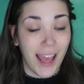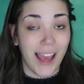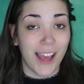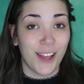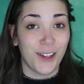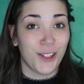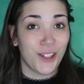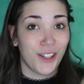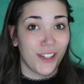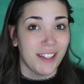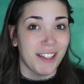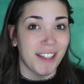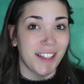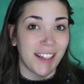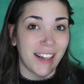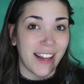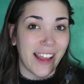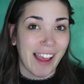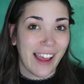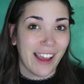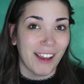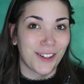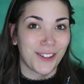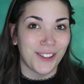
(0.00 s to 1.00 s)
And she did
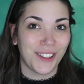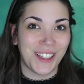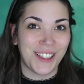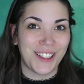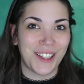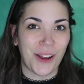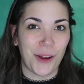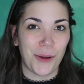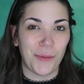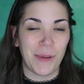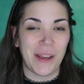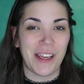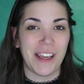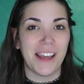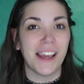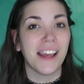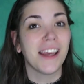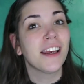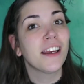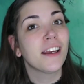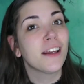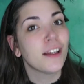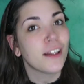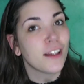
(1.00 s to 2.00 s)
actually tell
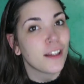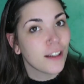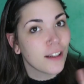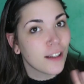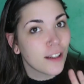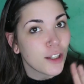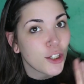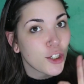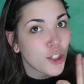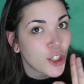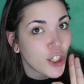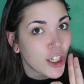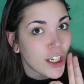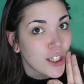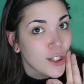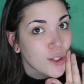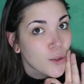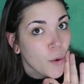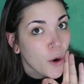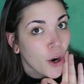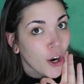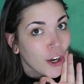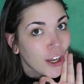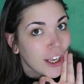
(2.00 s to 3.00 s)
me she's
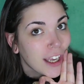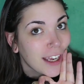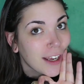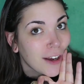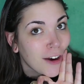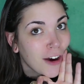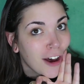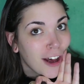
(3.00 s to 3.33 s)
working